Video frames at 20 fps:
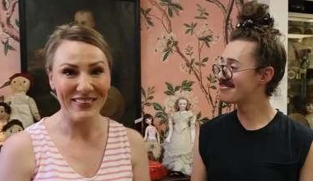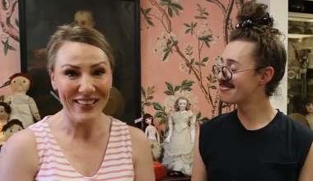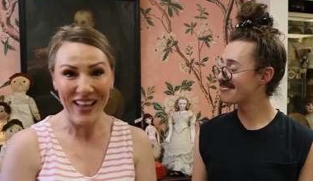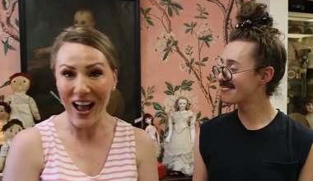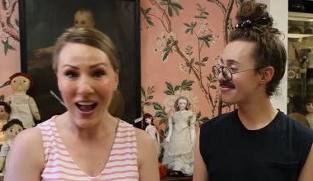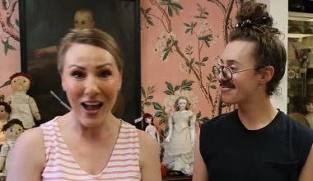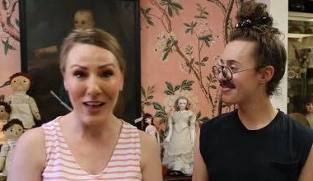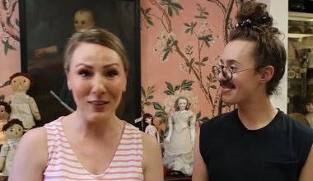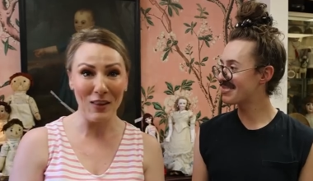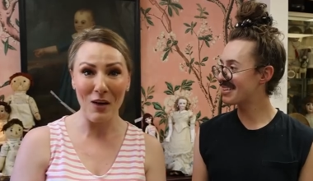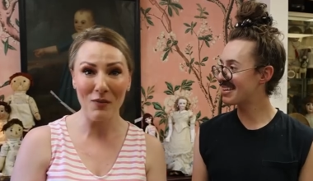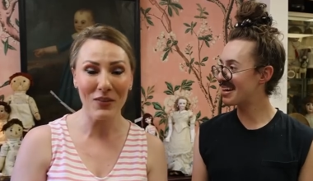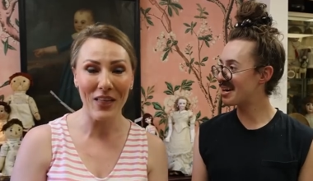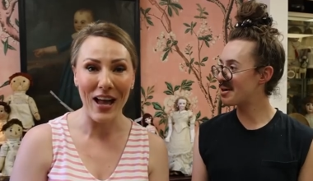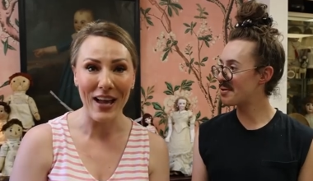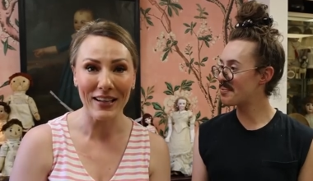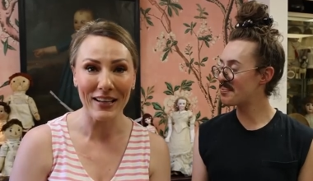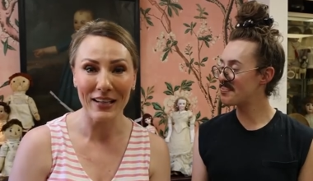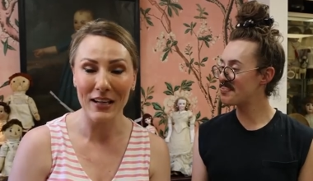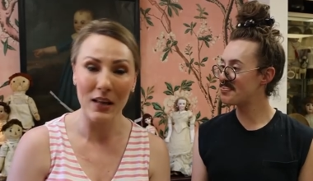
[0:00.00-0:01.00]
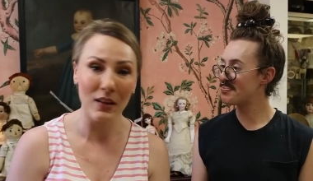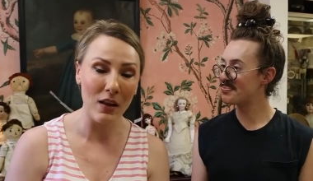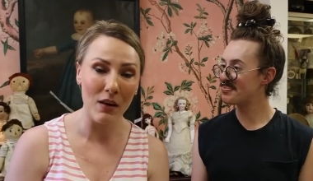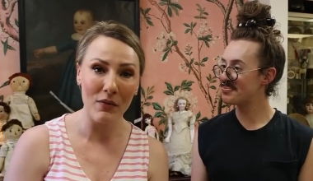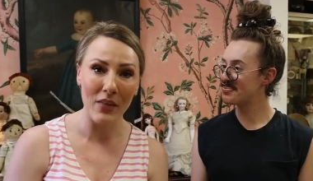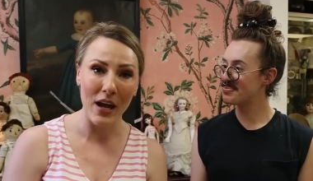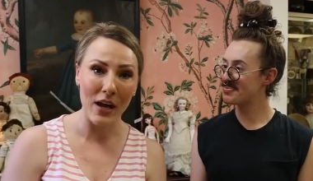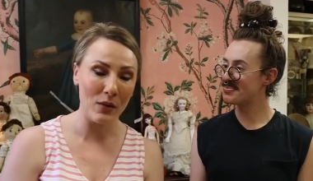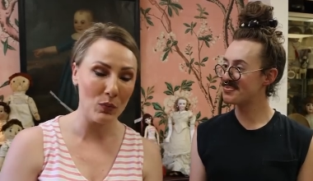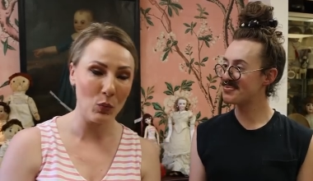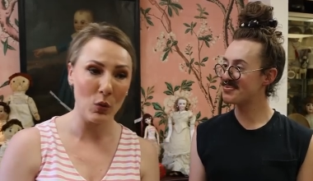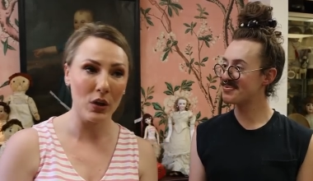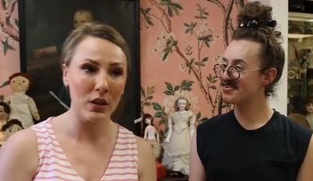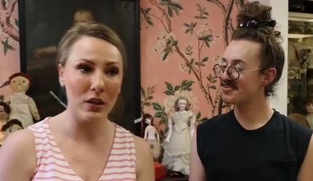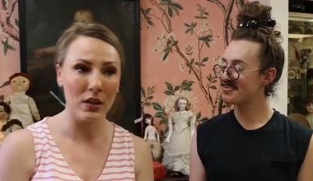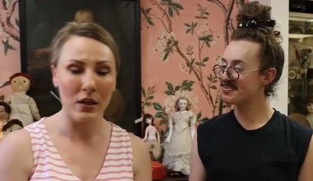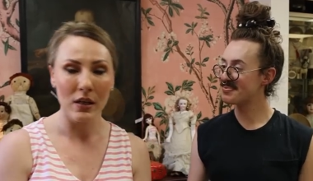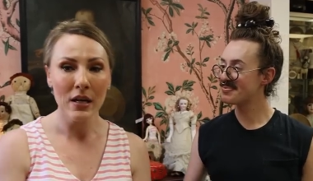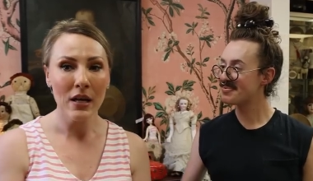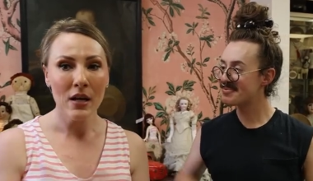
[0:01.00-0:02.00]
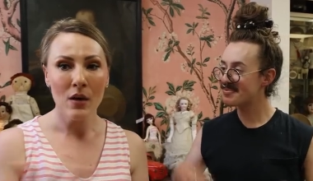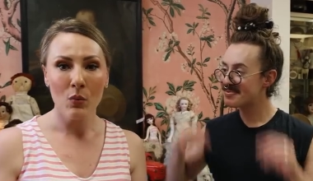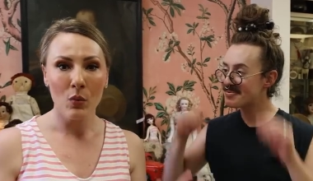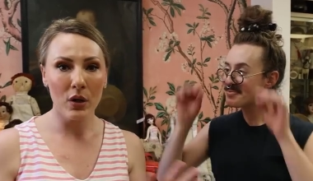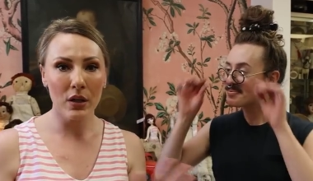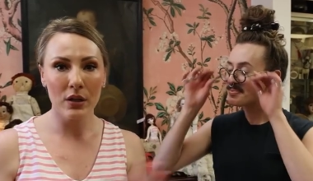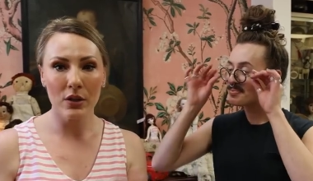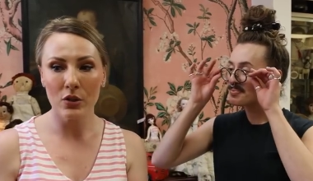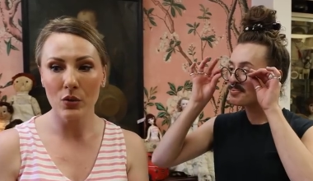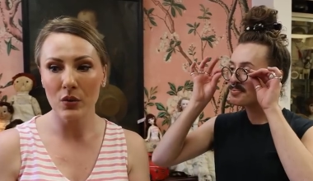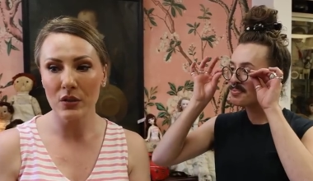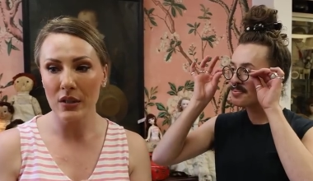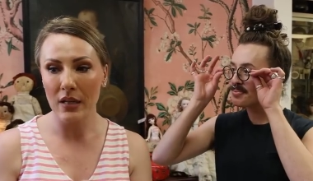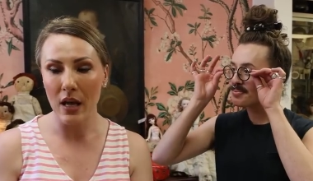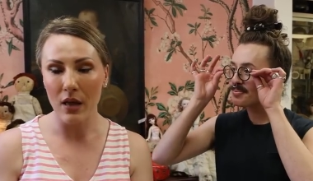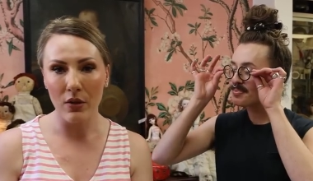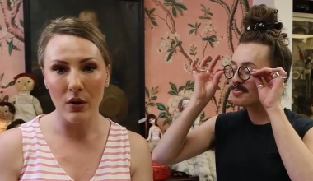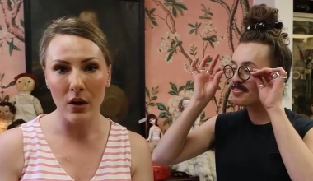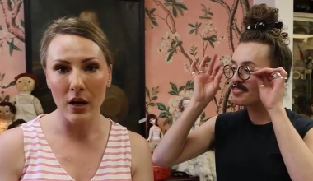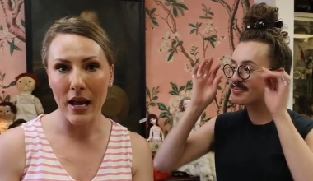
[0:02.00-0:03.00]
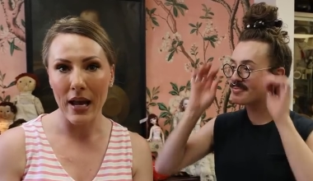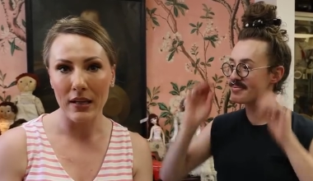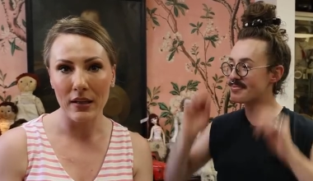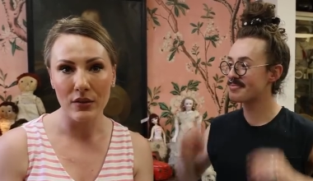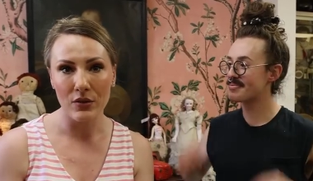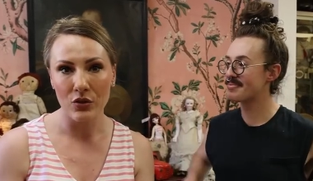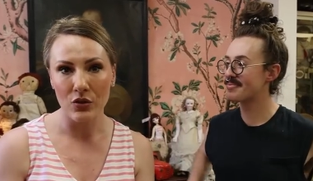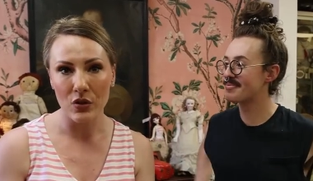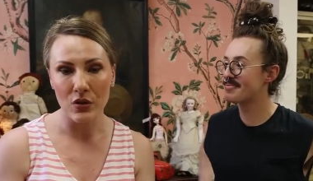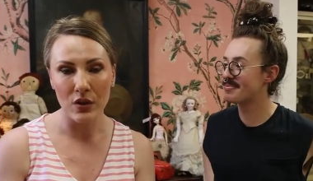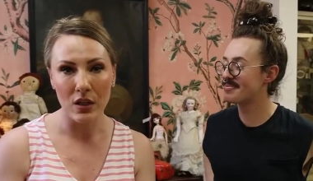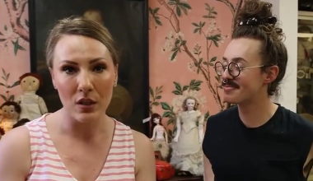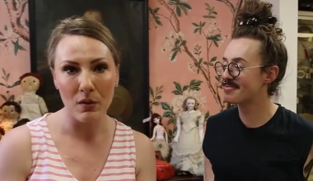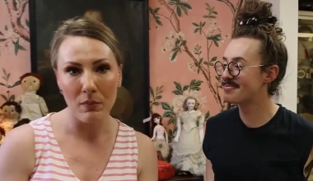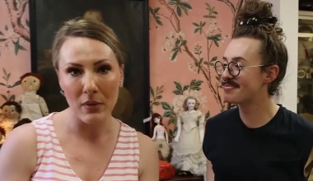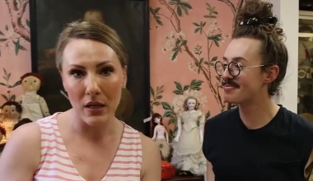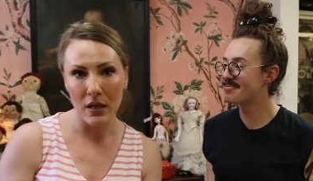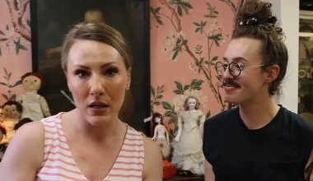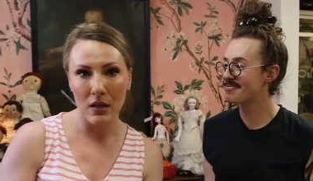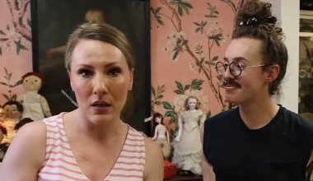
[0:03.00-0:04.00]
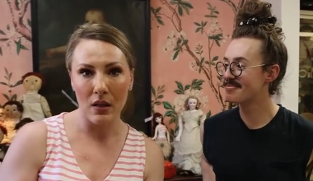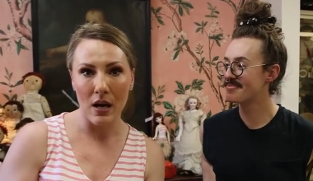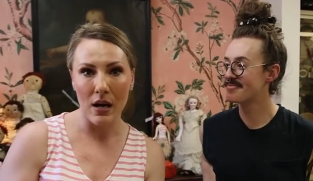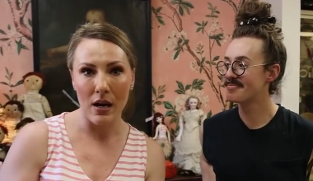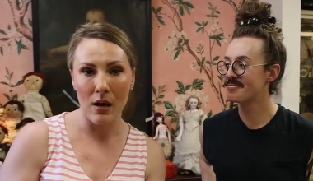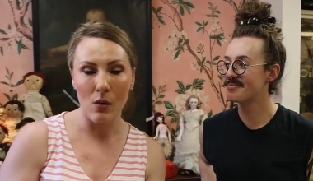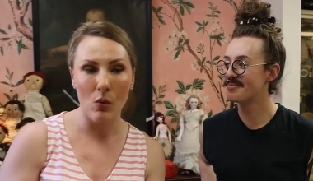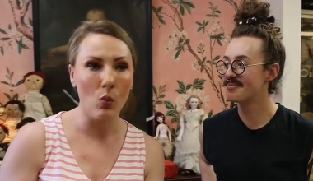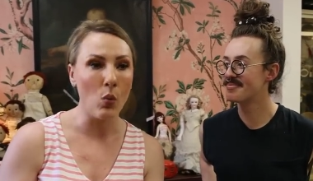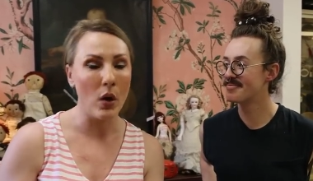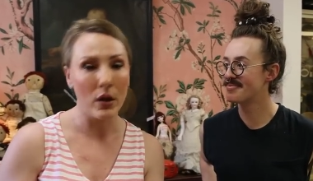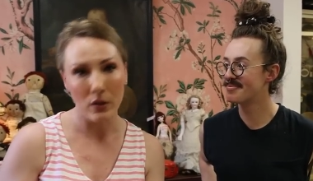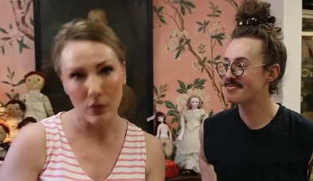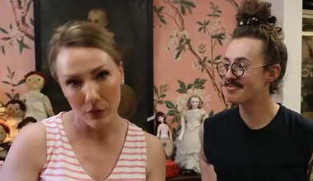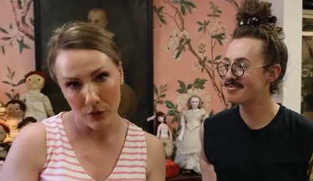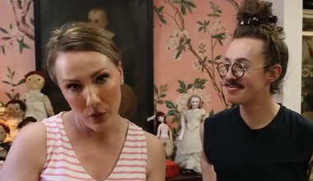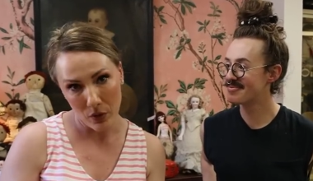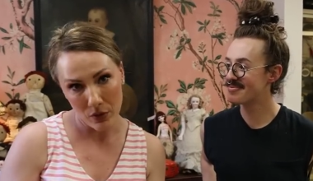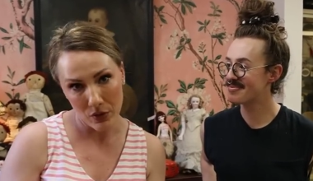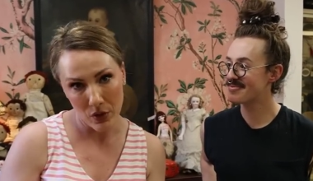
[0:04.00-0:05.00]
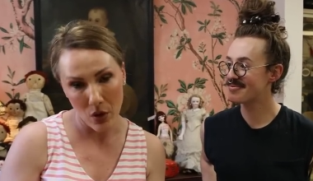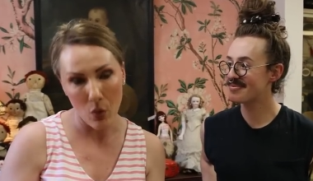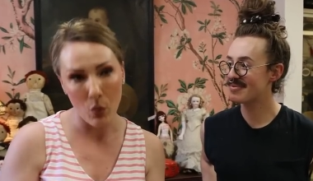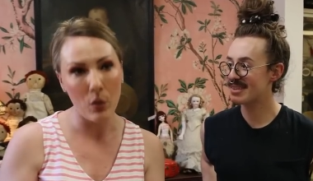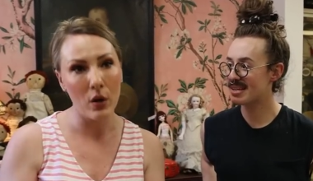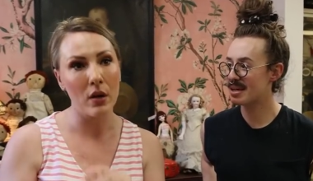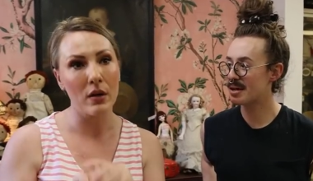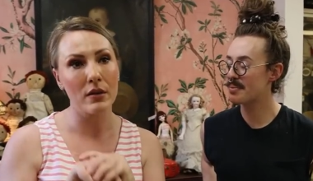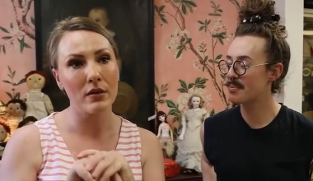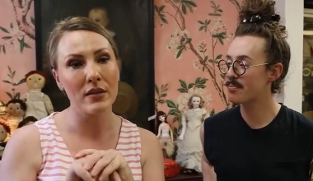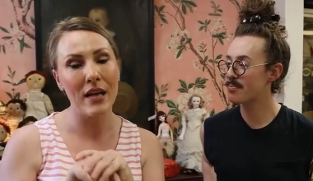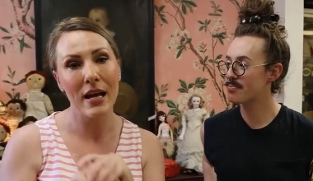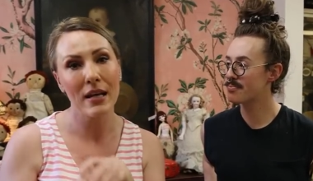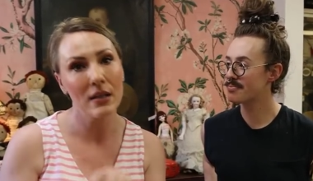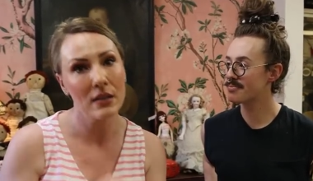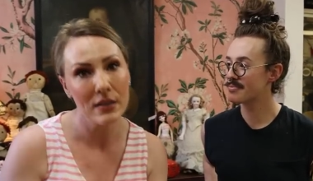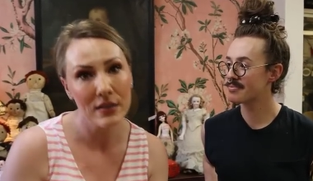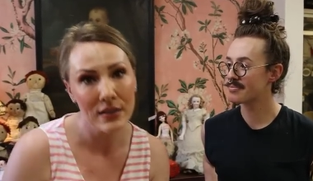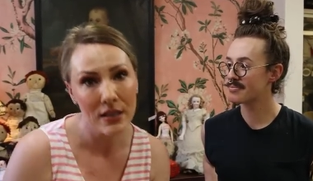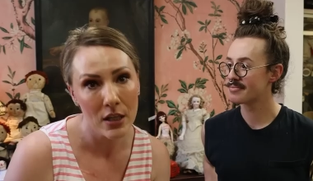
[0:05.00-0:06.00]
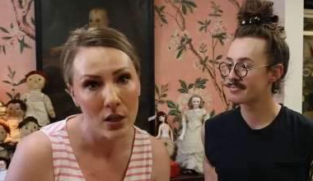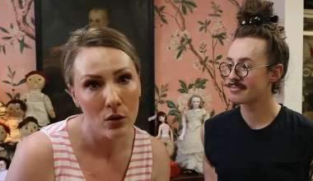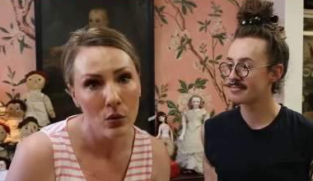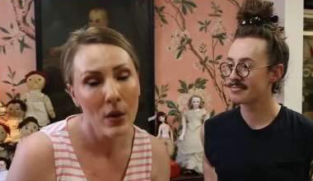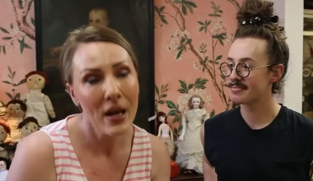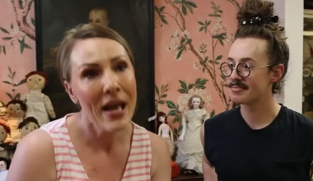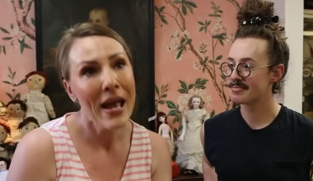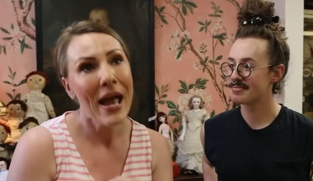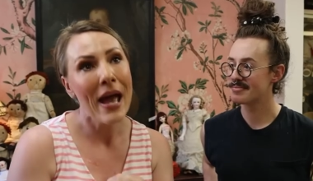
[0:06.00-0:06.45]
Speaker 1: yeah, I love yeah. that, and I love that, and we're gonna we're gonna do it together, and it's just gonna be uh, wonderful. So we're excited to see you.